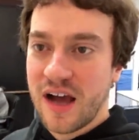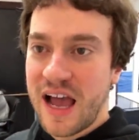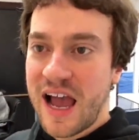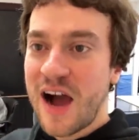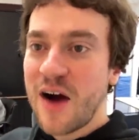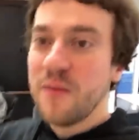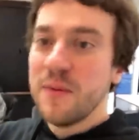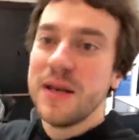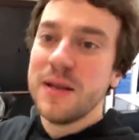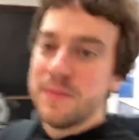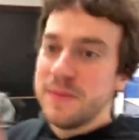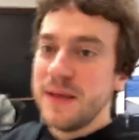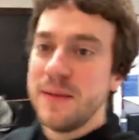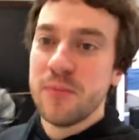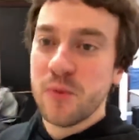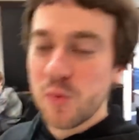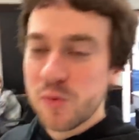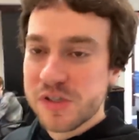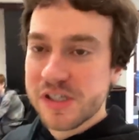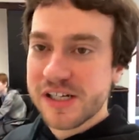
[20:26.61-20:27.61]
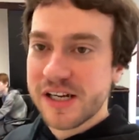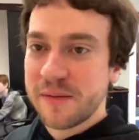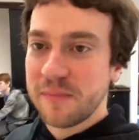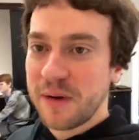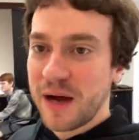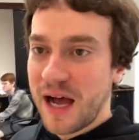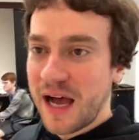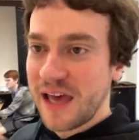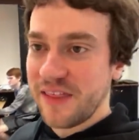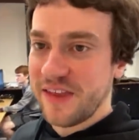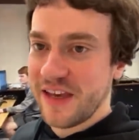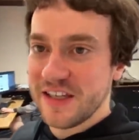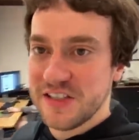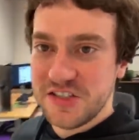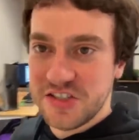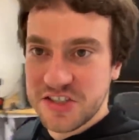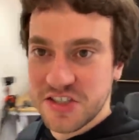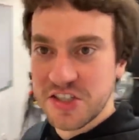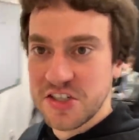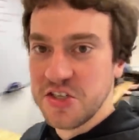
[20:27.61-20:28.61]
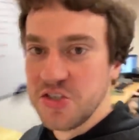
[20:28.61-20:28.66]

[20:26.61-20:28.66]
how many people were going to buy this.